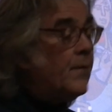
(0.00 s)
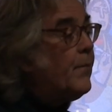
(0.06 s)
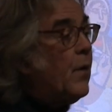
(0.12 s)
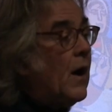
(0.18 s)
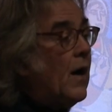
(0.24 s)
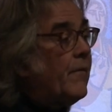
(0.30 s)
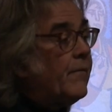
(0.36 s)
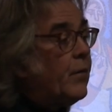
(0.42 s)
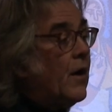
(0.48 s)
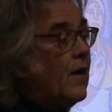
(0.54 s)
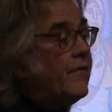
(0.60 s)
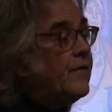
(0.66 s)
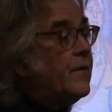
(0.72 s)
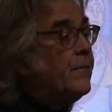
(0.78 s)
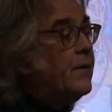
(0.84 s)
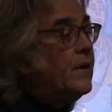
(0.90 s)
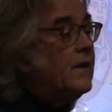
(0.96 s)
the
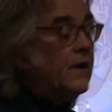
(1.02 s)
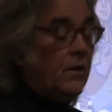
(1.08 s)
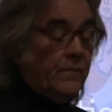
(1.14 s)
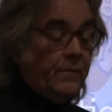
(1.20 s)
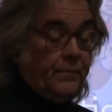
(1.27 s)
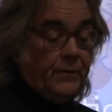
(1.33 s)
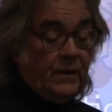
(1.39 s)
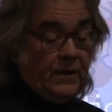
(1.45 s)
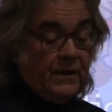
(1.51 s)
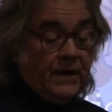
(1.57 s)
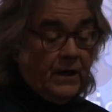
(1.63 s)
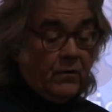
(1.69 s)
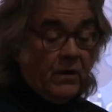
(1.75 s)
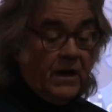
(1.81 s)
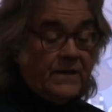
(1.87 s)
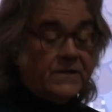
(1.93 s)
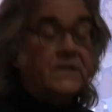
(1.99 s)
profitability
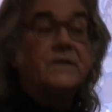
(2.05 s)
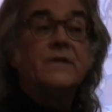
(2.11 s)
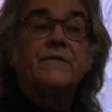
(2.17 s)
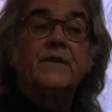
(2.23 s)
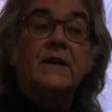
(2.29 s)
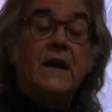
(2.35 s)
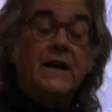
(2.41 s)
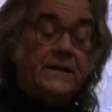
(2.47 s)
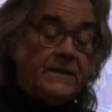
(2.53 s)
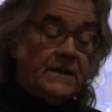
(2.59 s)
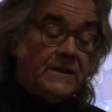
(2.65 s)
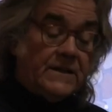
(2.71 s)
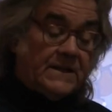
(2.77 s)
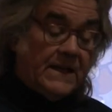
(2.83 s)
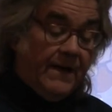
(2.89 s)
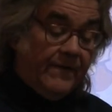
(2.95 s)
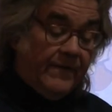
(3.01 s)
crisis of the
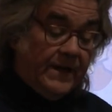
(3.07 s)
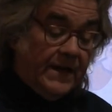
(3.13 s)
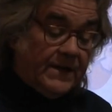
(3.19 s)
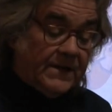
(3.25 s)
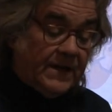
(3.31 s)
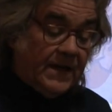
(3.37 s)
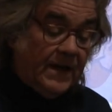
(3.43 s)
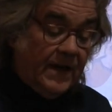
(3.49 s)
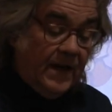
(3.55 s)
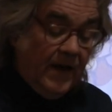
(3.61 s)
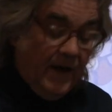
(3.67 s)
1970s,